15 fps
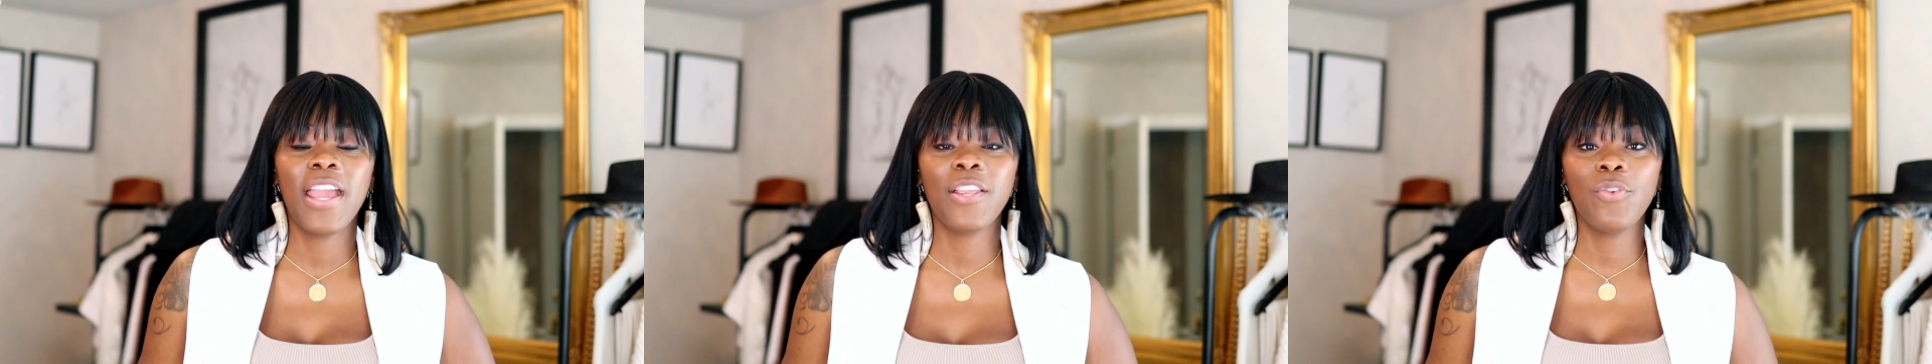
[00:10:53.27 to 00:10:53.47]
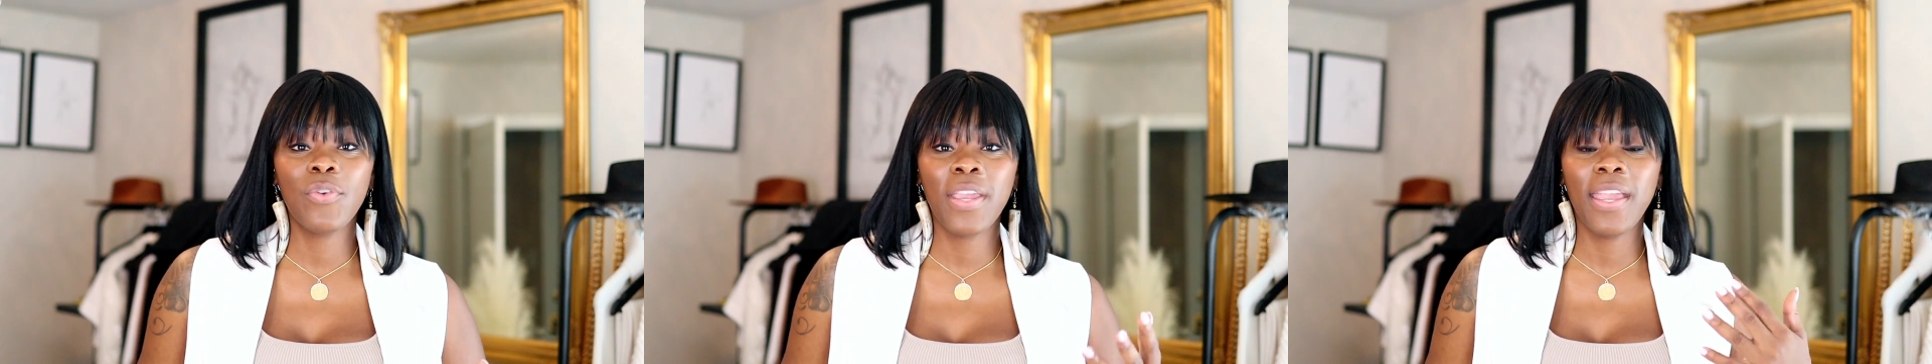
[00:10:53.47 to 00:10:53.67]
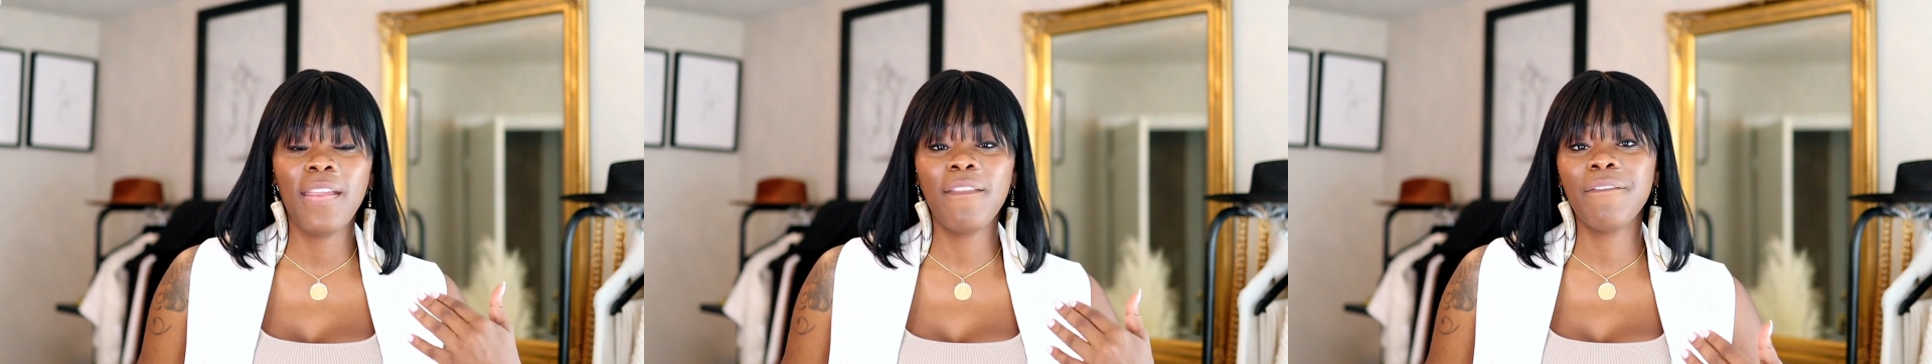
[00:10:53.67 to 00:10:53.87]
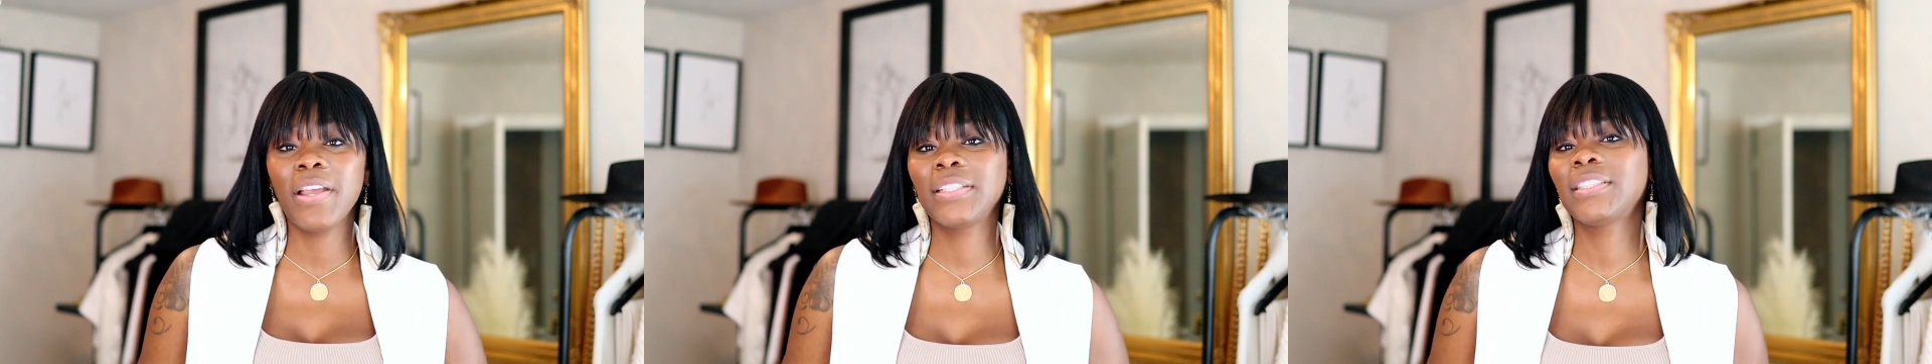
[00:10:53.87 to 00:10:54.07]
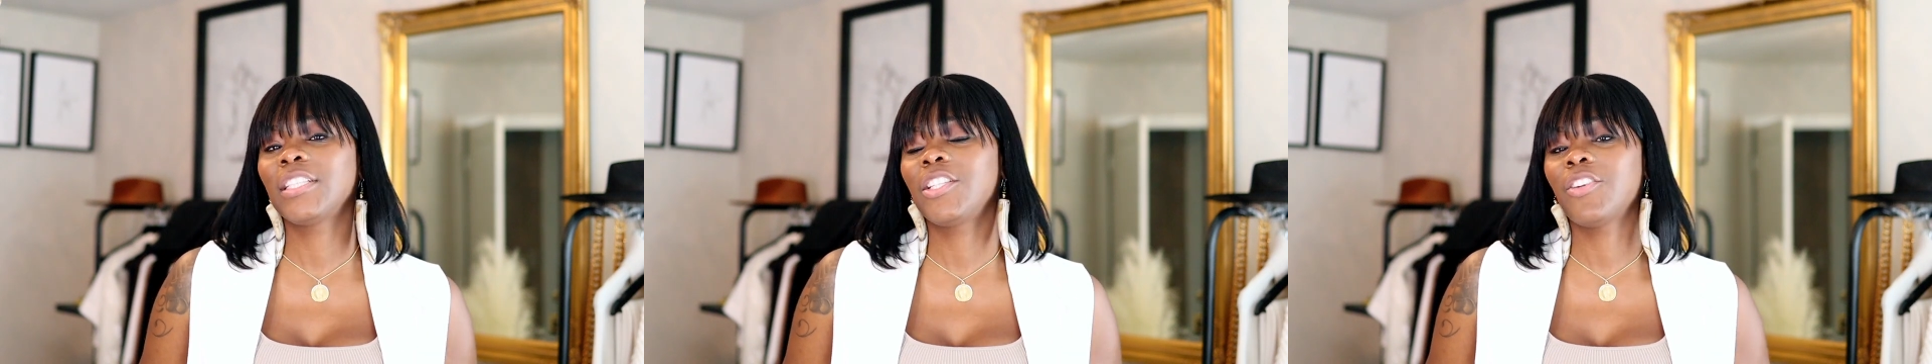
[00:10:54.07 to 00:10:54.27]
and you can't
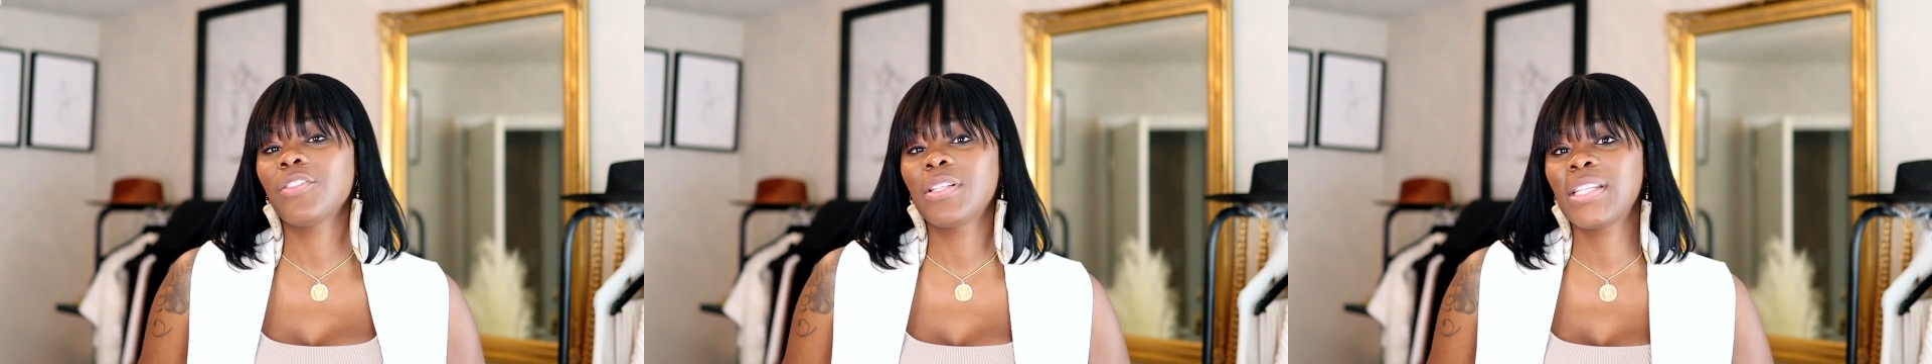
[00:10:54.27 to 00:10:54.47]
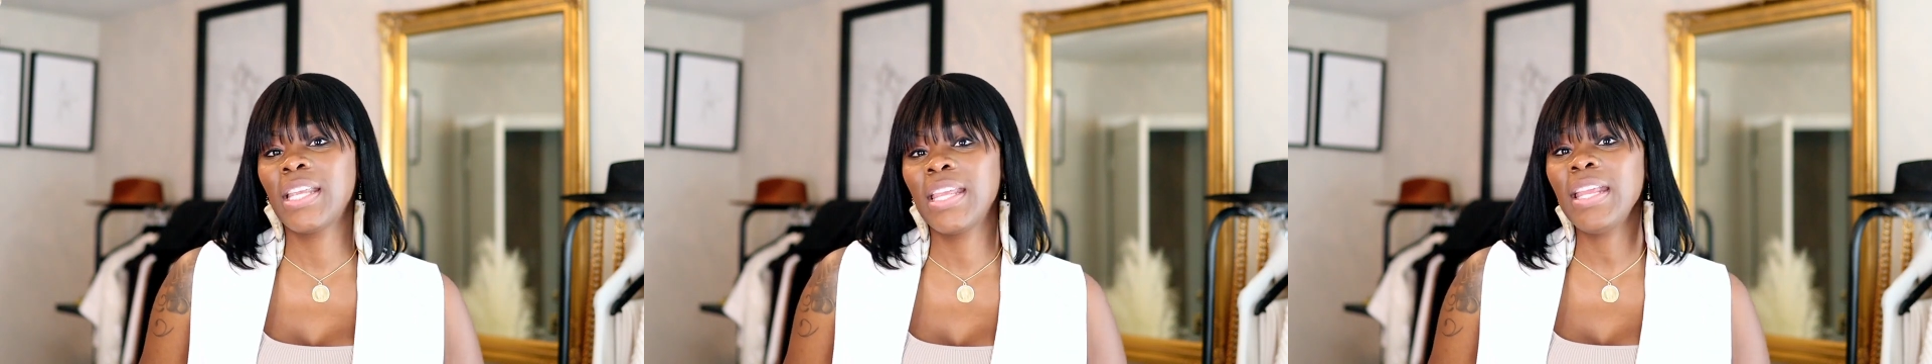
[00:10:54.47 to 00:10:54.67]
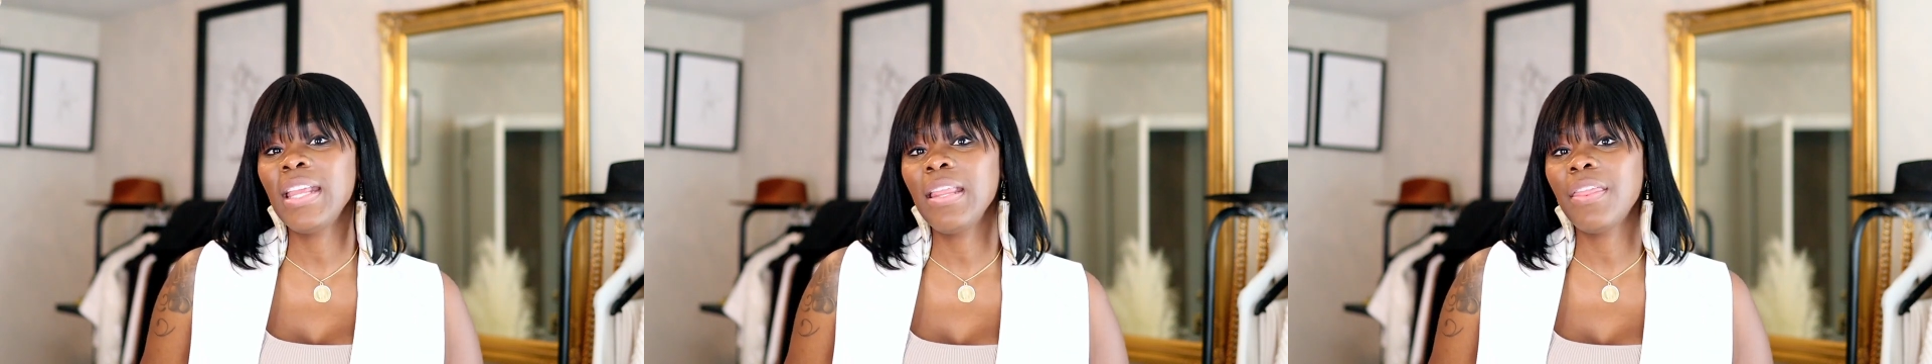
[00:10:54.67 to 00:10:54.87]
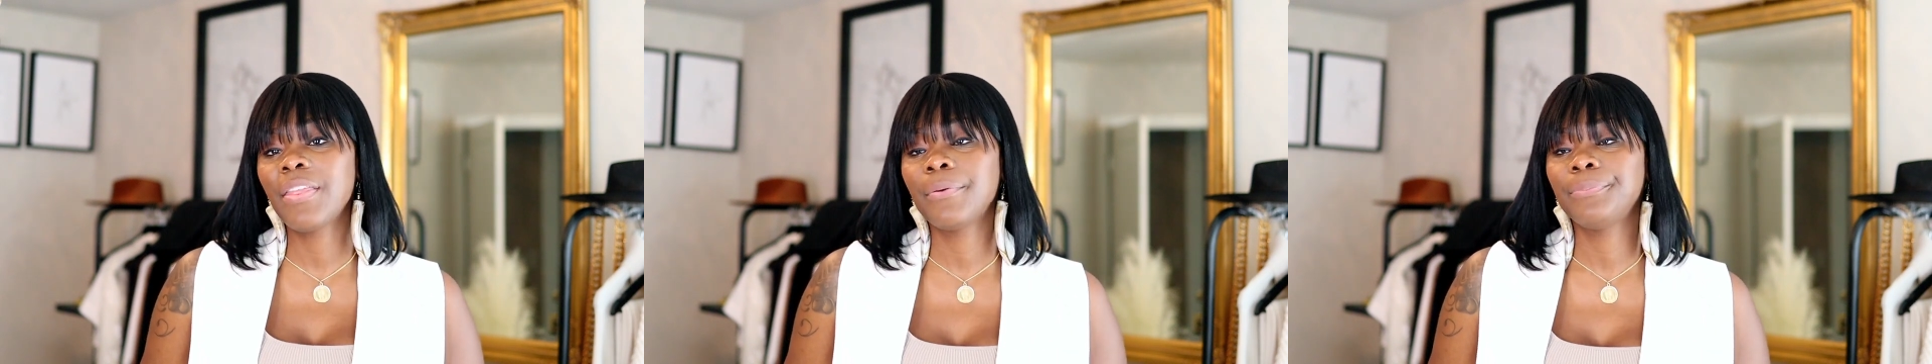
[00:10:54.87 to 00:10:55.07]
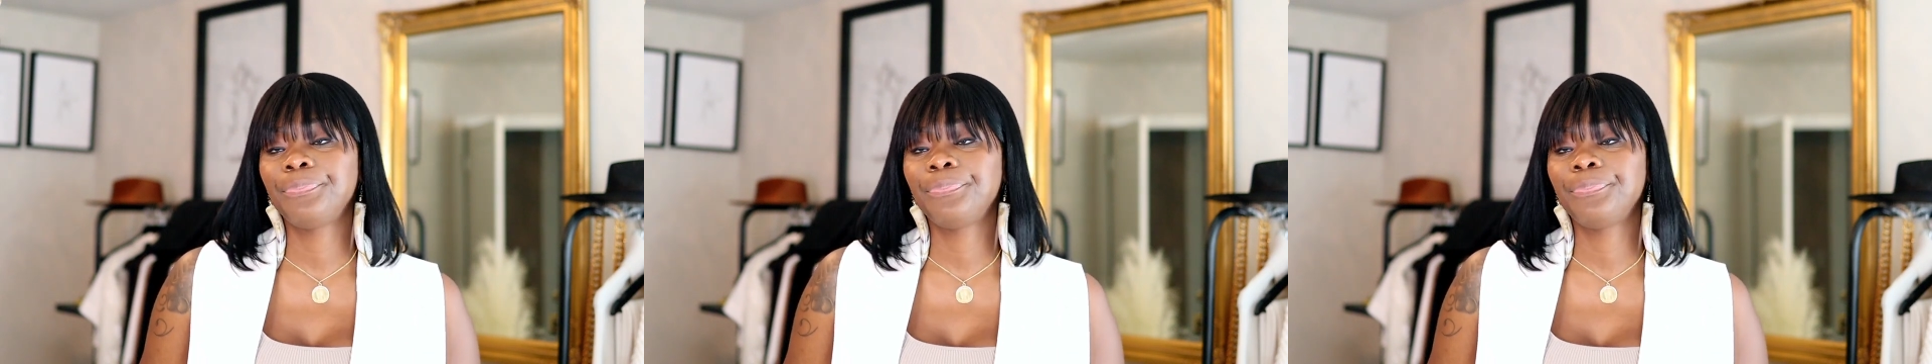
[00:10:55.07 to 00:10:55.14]
invest in your teeth.